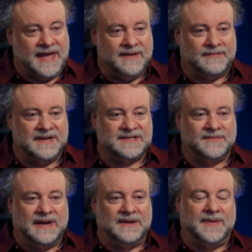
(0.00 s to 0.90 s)
Everest
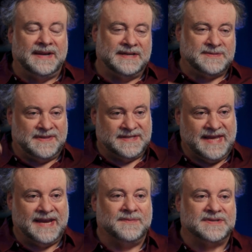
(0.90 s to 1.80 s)
and when Queen Elizabeth
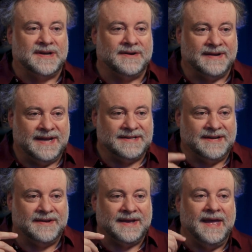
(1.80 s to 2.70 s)
II was
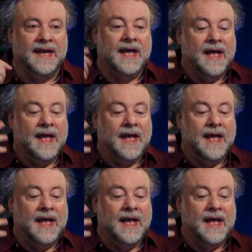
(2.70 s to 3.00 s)
coronated. Okay.